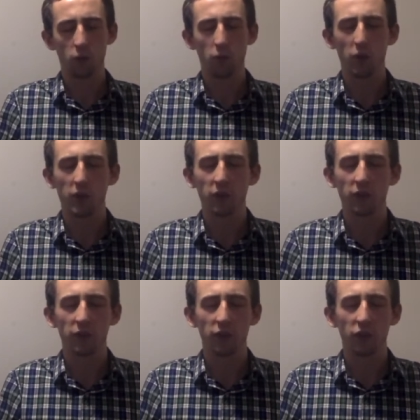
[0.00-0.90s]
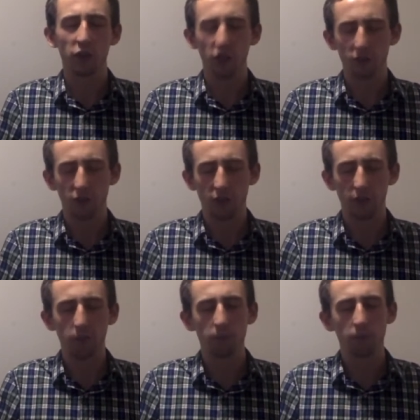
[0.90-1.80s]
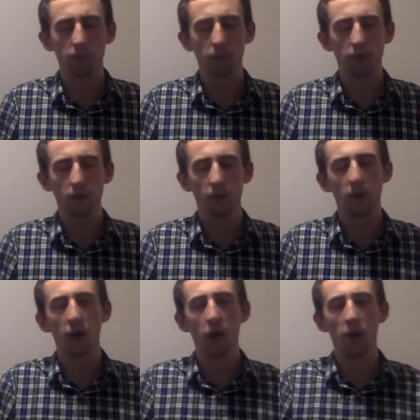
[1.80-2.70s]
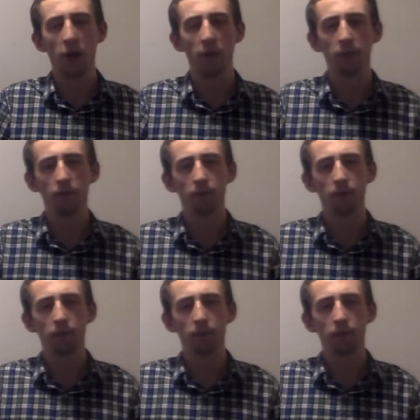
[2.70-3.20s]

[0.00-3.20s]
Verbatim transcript: I pray these things in Jesus' name. Amen.